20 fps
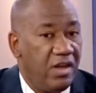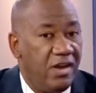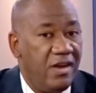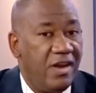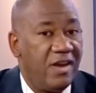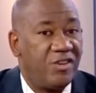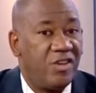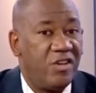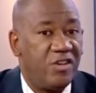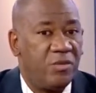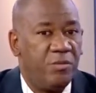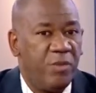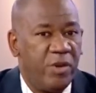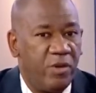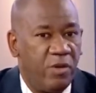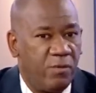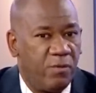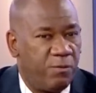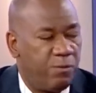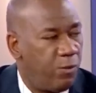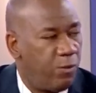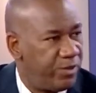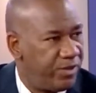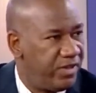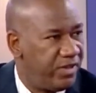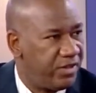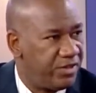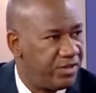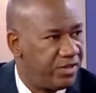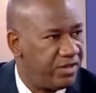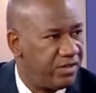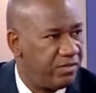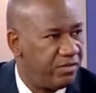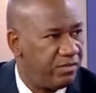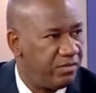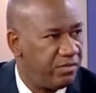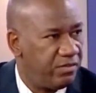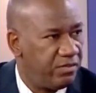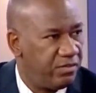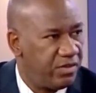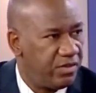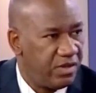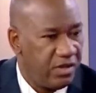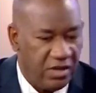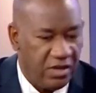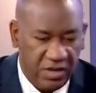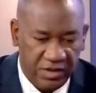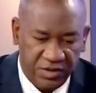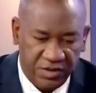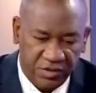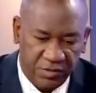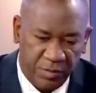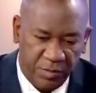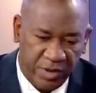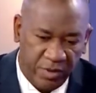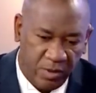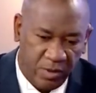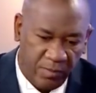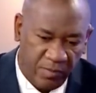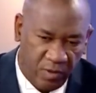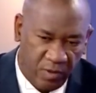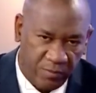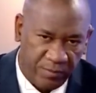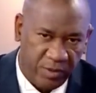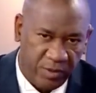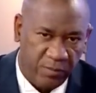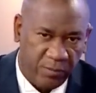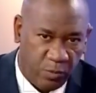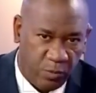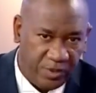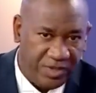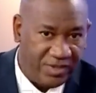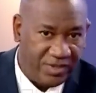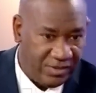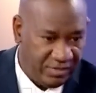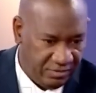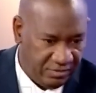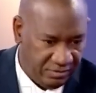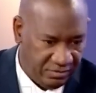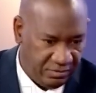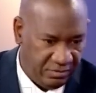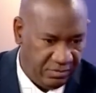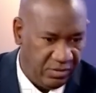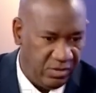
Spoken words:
Election is made of four things. It is made up of the voting